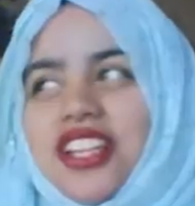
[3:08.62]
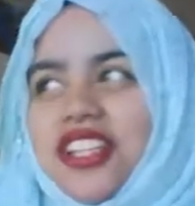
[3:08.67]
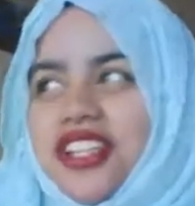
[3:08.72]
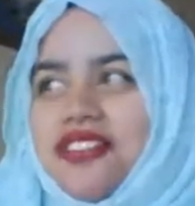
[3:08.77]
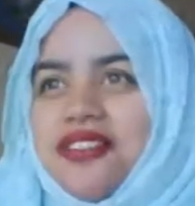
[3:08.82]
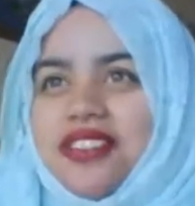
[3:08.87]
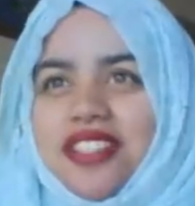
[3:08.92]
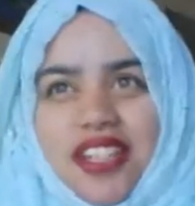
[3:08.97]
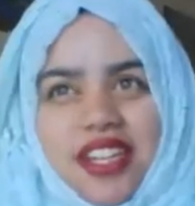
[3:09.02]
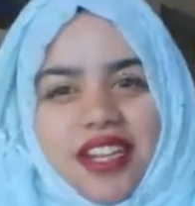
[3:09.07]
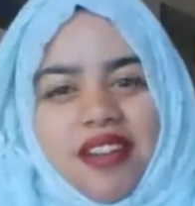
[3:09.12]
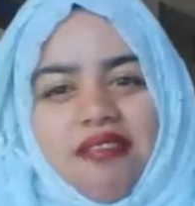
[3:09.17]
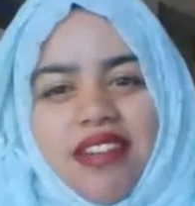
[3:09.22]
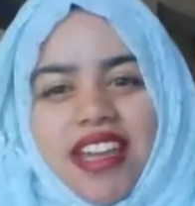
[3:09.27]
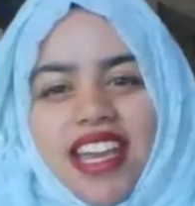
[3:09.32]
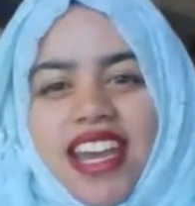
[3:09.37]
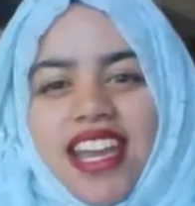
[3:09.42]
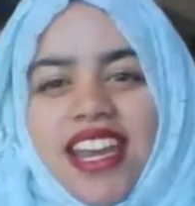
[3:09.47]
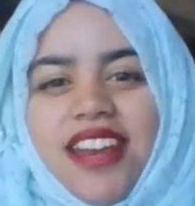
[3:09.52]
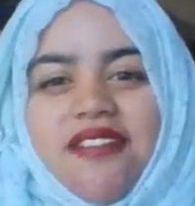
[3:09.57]
thought it was going to
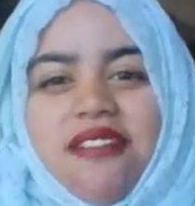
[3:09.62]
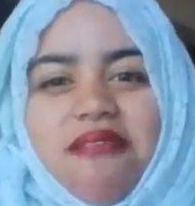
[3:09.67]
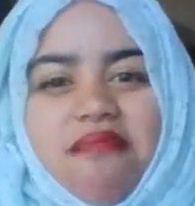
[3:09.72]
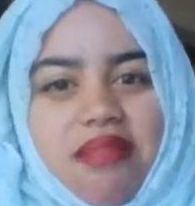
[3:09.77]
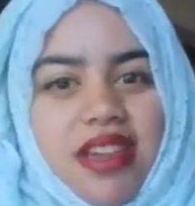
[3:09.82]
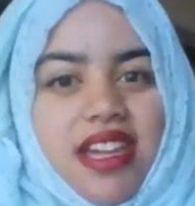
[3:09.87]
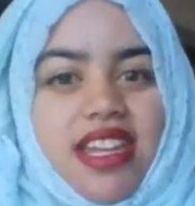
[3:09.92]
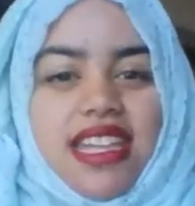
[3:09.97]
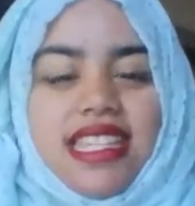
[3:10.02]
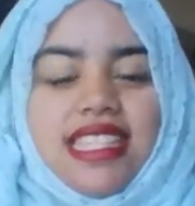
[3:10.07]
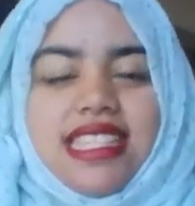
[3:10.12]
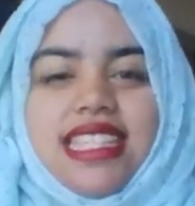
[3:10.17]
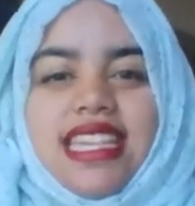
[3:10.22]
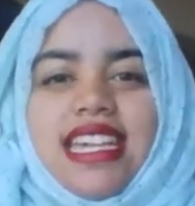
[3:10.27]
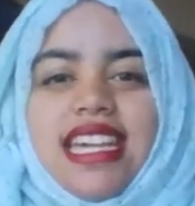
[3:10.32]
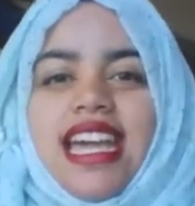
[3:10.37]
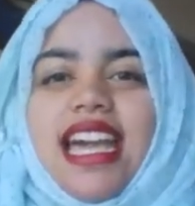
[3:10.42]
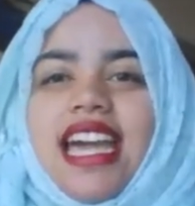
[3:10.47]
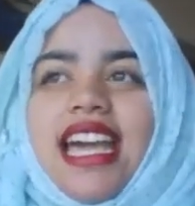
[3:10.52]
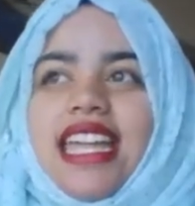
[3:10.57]
be kind of
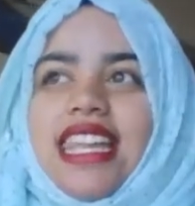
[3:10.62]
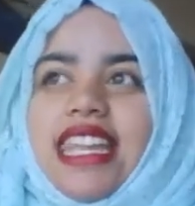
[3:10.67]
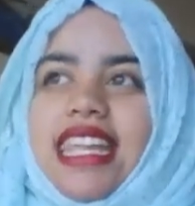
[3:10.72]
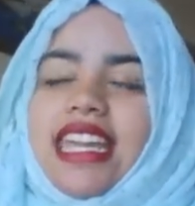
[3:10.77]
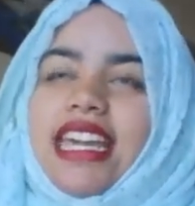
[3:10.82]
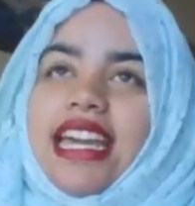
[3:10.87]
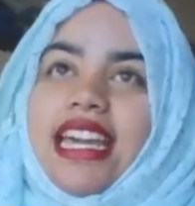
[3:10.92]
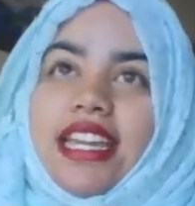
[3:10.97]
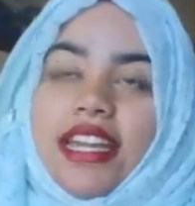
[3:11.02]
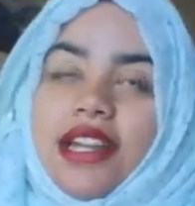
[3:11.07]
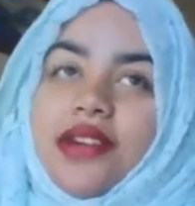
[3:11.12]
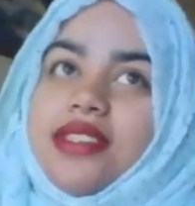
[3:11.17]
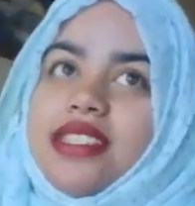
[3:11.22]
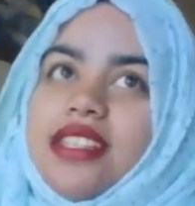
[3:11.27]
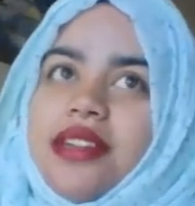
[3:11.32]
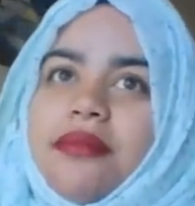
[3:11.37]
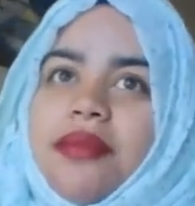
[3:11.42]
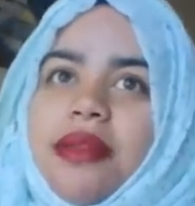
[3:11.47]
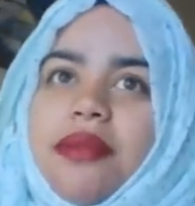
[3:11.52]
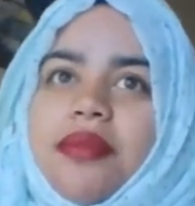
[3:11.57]
embarrassing. Like, I know
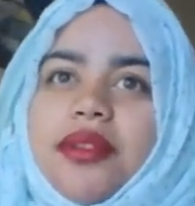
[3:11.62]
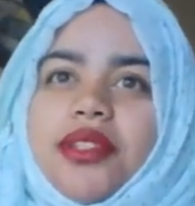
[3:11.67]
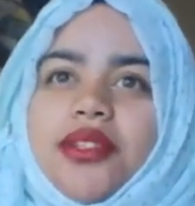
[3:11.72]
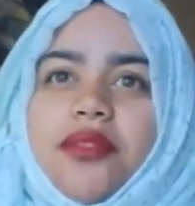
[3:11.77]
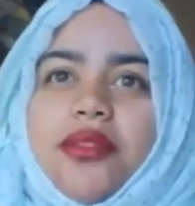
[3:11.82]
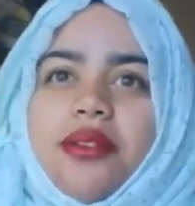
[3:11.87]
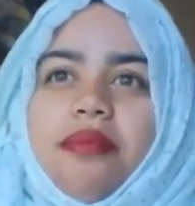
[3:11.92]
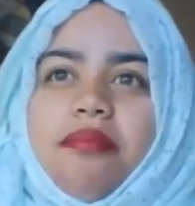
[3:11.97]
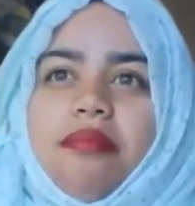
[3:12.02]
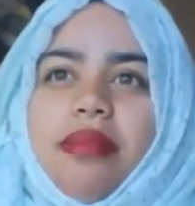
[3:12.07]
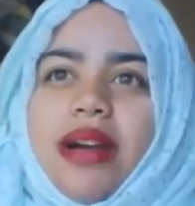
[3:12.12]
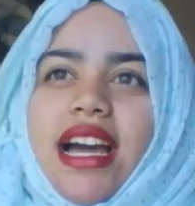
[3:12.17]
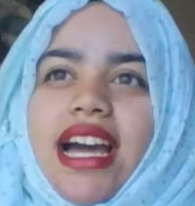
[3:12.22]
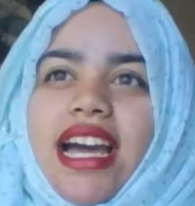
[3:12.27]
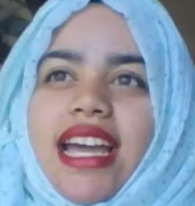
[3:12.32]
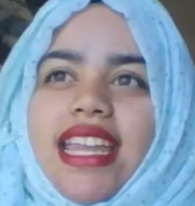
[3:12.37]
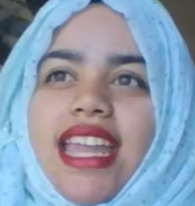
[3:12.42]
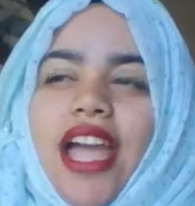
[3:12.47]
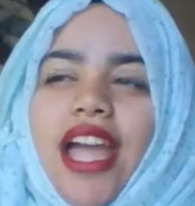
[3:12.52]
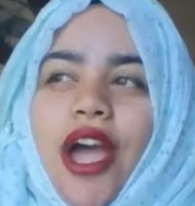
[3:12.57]
some people do it,
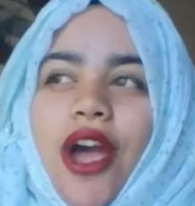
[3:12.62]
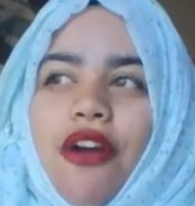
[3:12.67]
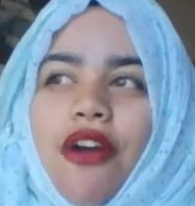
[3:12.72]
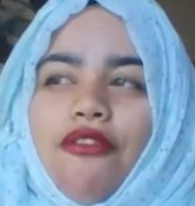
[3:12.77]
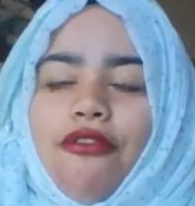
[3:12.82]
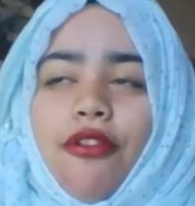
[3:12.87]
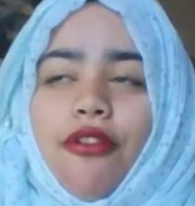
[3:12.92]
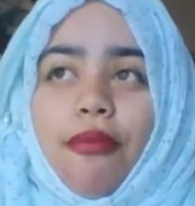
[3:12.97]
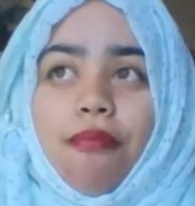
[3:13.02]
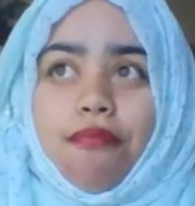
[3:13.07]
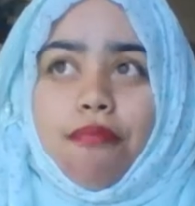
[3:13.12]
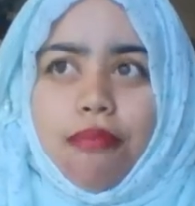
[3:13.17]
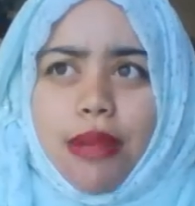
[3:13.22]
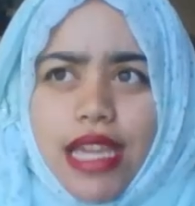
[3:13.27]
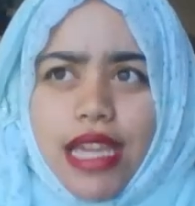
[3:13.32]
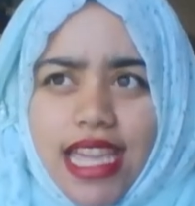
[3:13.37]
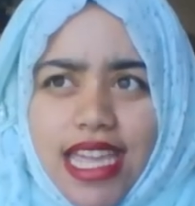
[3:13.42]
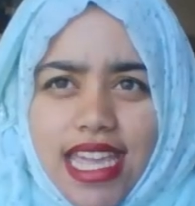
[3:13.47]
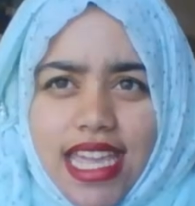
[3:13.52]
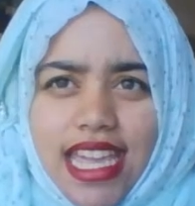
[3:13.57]
but for
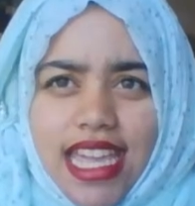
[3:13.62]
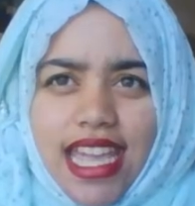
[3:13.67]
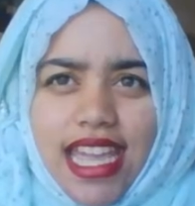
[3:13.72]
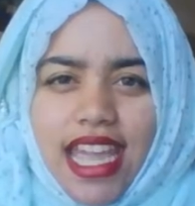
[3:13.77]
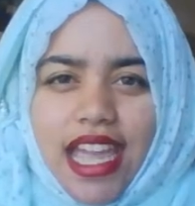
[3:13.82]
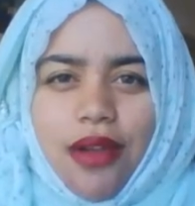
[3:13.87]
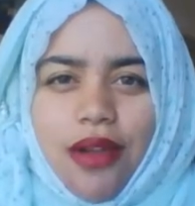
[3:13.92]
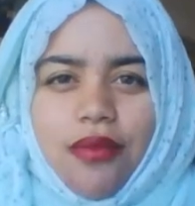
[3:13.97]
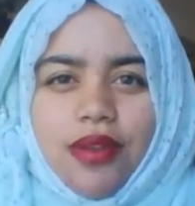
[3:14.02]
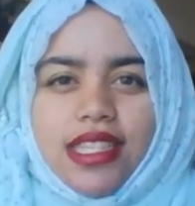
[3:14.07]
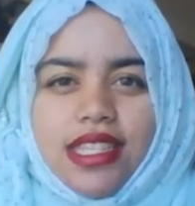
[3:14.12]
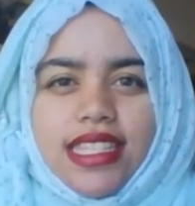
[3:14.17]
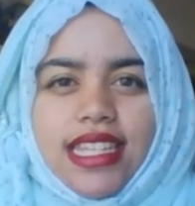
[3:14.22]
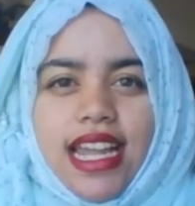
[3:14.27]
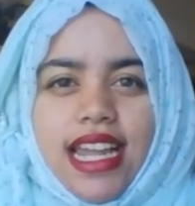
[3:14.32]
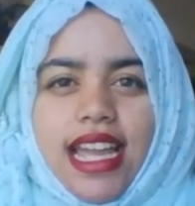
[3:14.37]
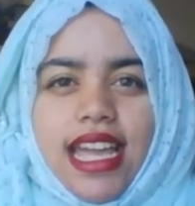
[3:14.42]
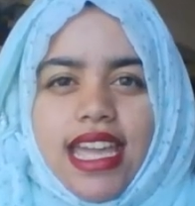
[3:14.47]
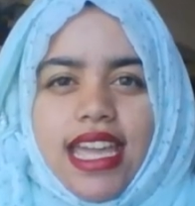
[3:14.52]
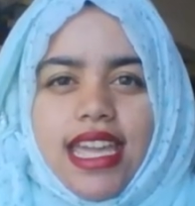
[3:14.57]
me, it was
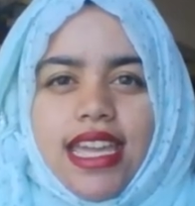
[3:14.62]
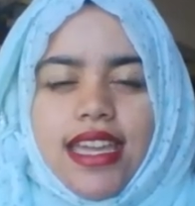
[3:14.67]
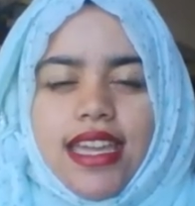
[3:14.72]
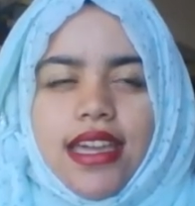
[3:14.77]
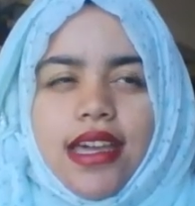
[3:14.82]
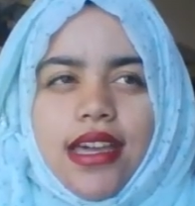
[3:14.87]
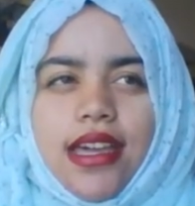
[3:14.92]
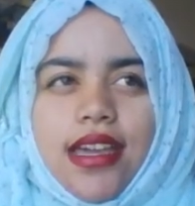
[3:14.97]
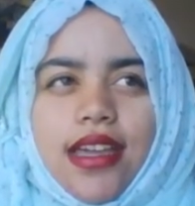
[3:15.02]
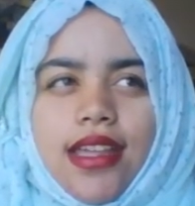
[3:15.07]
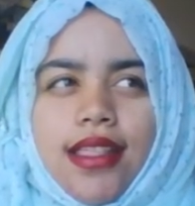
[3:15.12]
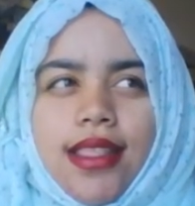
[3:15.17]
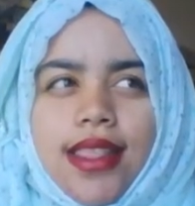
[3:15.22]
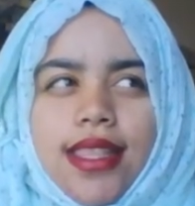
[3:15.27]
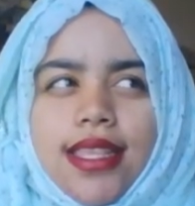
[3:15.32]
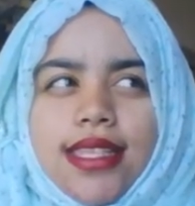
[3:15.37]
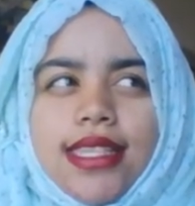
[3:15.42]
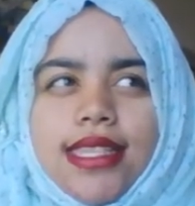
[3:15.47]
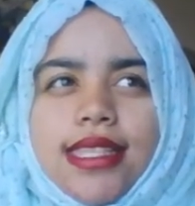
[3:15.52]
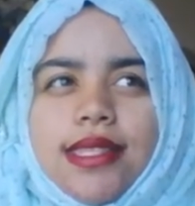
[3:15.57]
like,
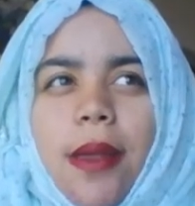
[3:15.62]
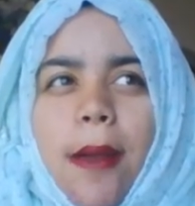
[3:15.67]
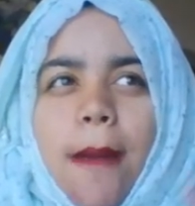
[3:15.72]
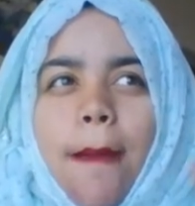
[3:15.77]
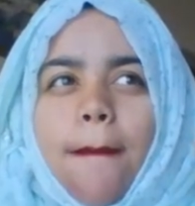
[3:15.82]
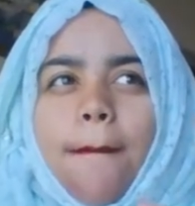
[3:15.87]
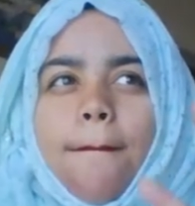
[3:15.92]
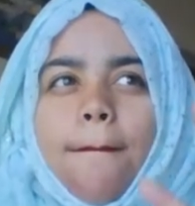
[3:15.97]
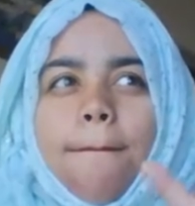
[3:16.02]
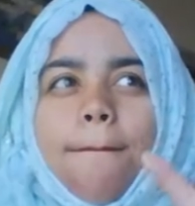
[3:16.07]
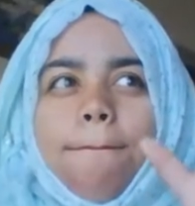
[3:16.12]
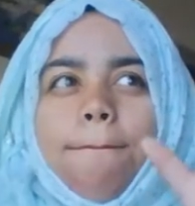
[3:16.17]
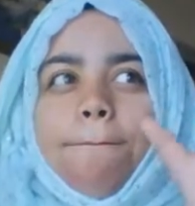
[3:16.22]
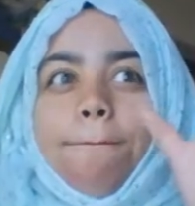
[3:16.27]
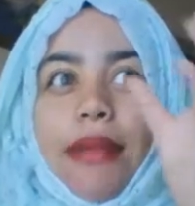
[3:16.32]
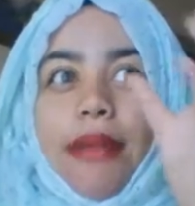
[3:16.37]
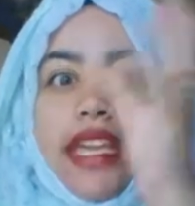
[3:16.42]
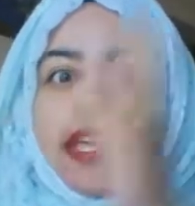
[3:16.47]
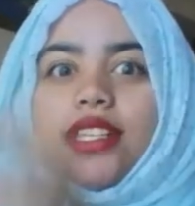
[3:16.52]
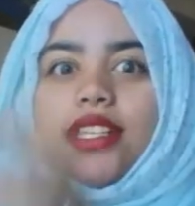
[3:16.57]
this is
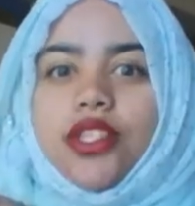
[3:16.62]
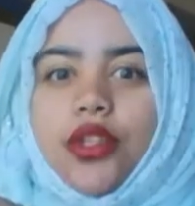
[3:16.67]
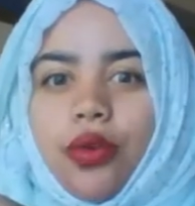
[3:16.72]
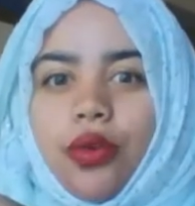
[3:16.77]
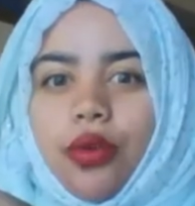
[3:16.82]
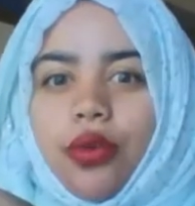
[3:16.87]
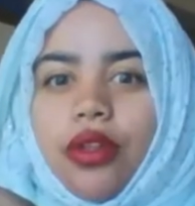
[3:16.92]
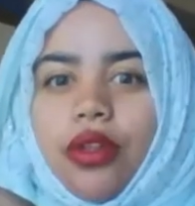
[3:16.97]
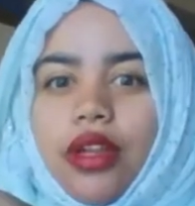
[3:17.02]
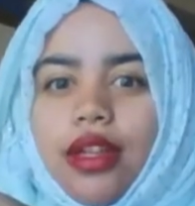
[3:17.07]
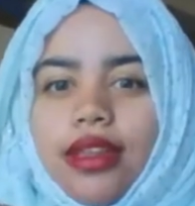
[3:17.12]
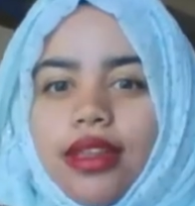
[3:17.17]
big school.